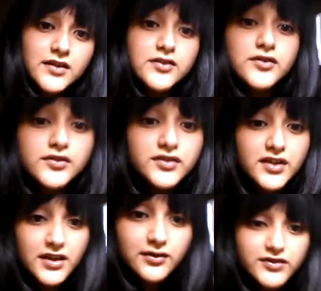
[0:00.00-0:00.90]
that use
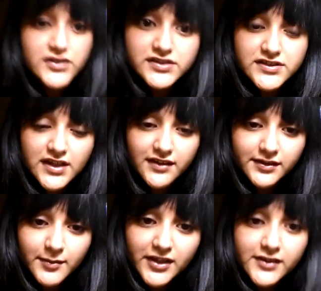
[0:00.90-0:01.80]
English
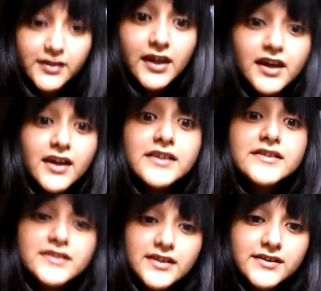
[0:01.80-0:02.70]
as a base
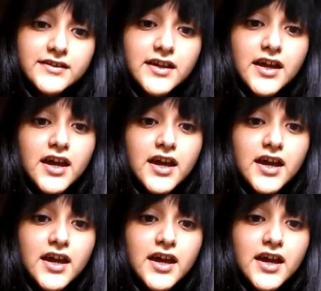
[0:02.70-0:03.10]
exist,